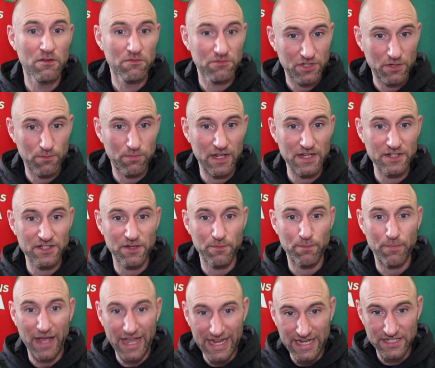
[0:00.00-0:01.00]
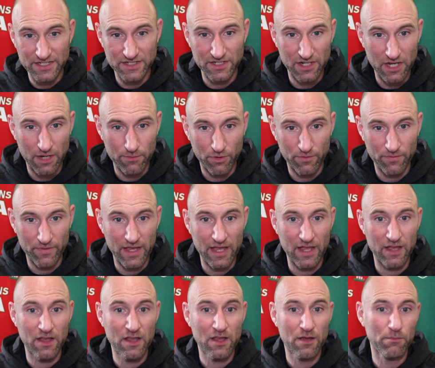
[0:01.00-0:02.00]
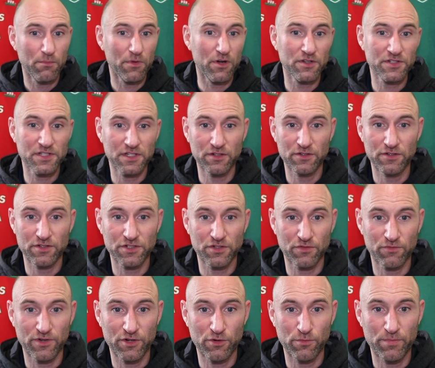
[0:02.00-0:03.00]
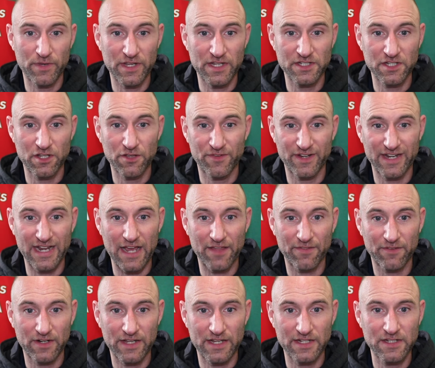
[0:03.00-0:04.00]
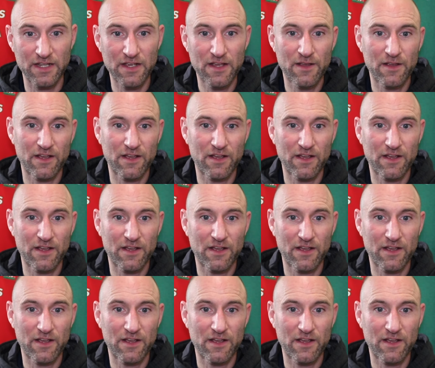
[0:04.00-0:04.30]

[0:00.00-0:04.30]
So plenty of pace to come on there. Martin looks a real beast of an athlete.